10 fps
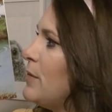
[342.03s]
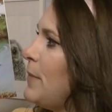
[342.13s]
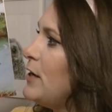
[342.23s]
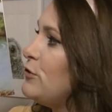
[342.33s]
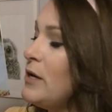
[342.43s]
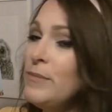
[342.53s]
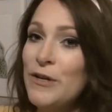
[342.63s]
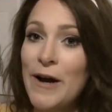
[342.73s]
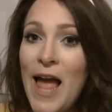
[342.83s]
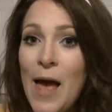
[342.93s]
My dreams
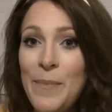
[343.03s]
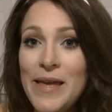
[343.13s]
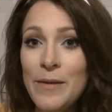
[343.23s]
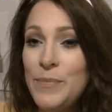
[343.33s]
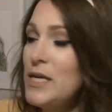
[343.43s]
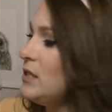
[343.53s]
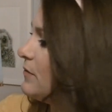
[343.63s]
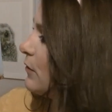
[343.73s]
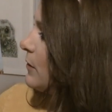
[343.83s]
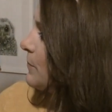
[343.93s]
are happy and
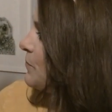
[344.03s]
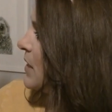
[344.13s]
peaceful.